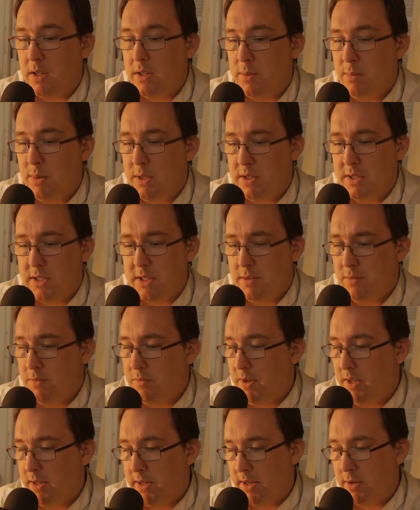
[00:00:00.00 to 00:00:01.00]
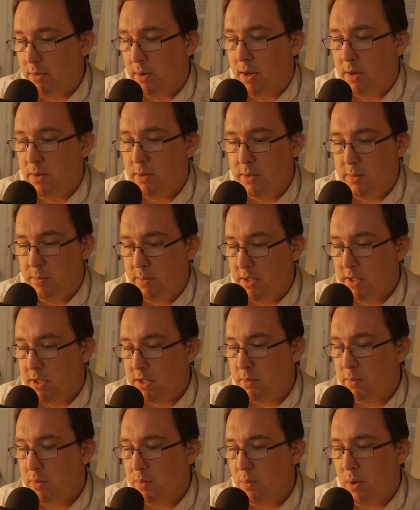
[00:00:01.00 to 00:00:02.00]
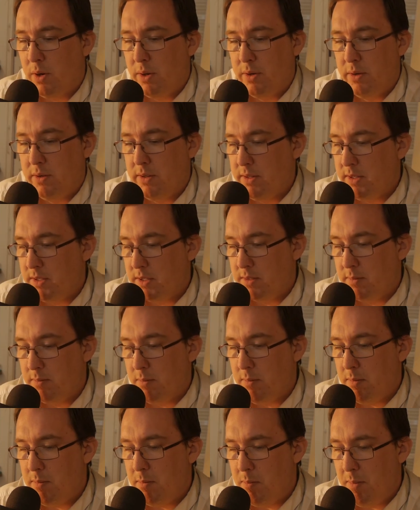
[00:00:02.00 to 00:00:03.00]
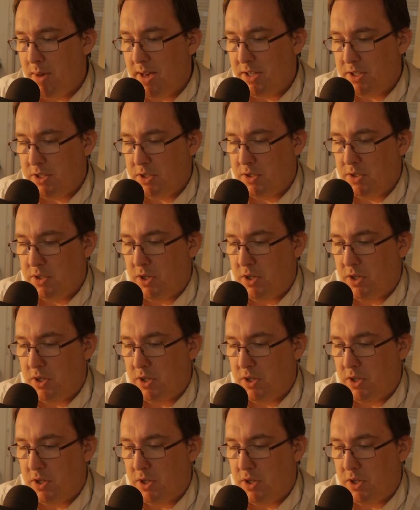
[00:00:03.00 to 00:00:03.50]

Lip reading: The malt is then finely ground and mixed with water in a mash